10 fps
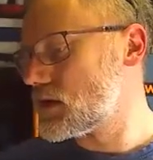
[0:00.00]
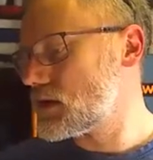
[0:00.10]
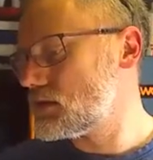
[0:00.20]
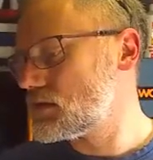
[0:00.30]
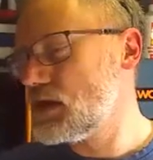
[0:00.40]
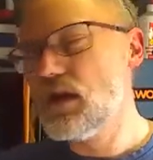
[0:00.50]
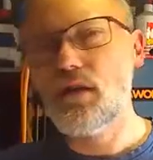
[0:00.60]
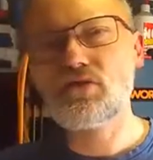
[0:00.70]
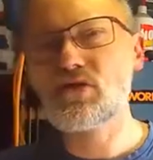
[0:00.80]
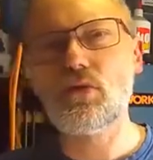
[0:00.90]
think it
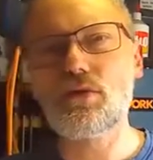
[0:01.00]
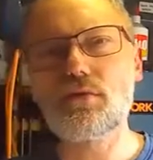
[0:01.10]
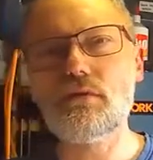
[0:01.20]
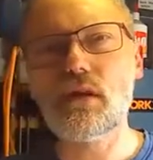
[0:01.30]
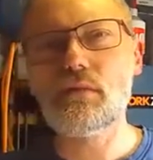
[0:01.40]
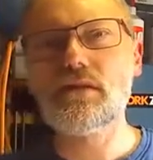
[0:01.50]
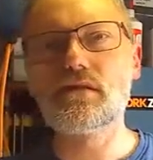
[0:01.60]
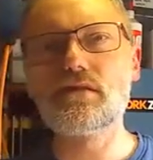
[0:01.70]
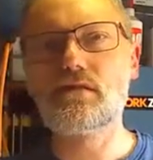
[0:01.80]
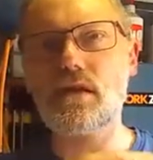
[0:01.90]
was 2 or 3
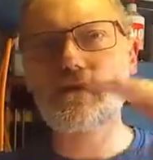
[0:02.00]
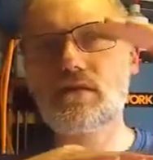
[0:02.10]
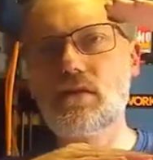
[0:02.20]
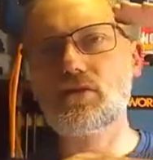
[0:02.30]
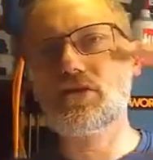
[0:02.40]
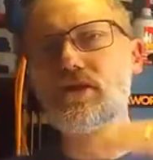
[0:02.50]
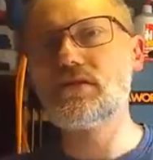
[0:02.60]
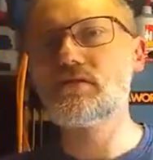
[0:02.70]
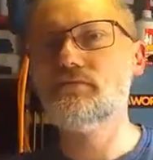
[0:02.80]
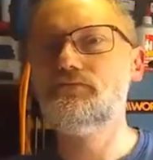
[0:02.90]
millimeter thick steel sheets.